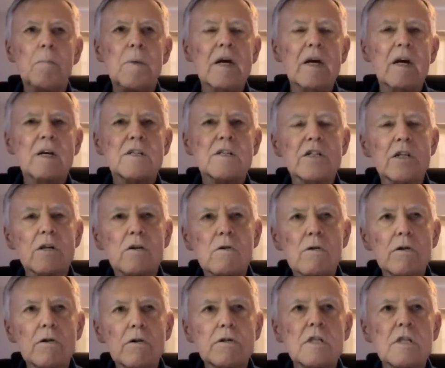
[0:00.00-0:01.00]
Because
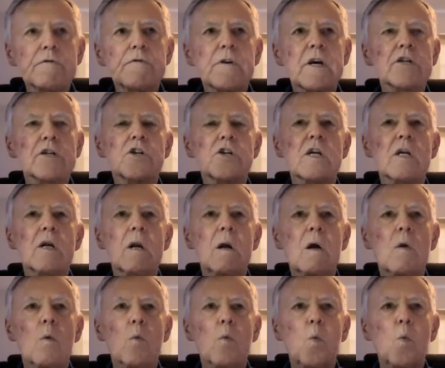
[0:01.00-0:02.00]
the
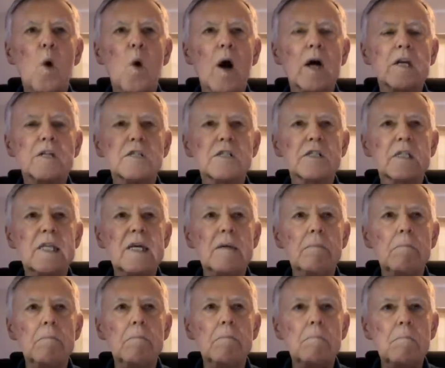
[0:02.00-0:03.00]
crucifixion was
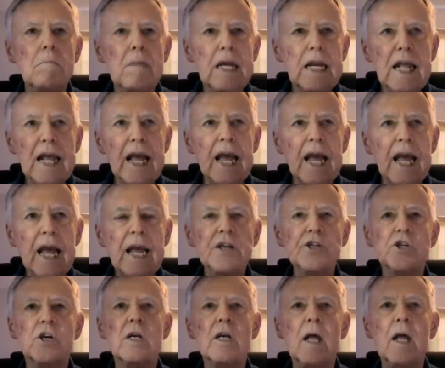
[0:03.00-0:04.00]
the
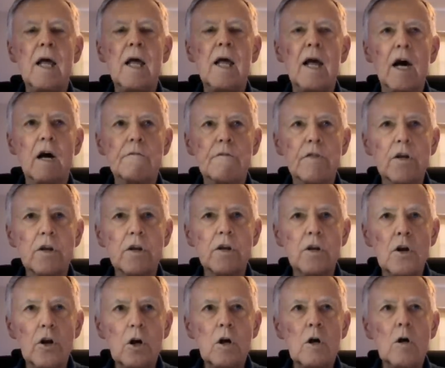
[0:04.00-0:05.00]
mediation
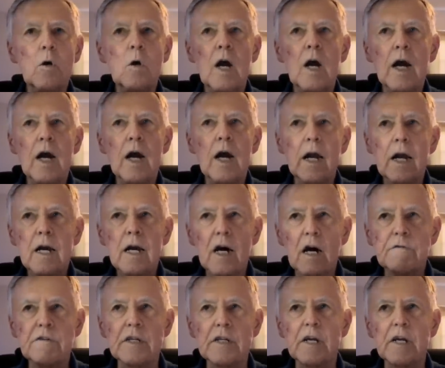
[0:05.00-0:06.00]
of the new
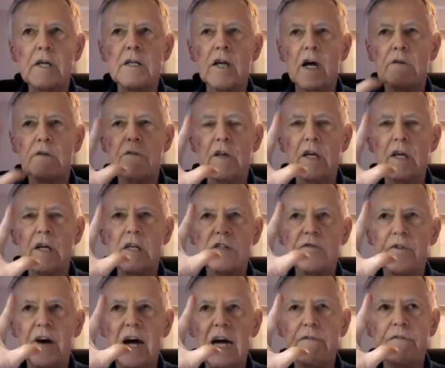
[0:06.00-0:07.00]
covenant of
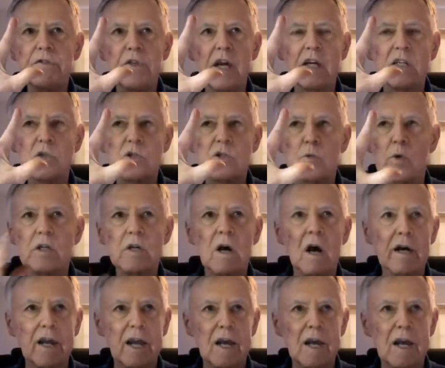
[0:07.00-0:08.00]
these five
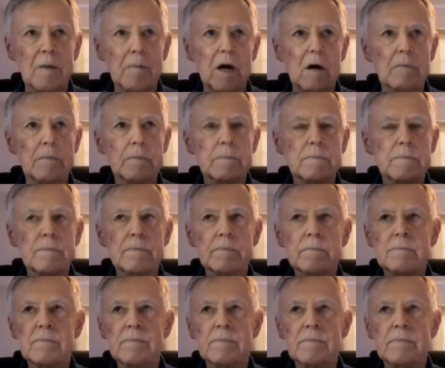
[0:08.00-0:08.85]
things we're talking about.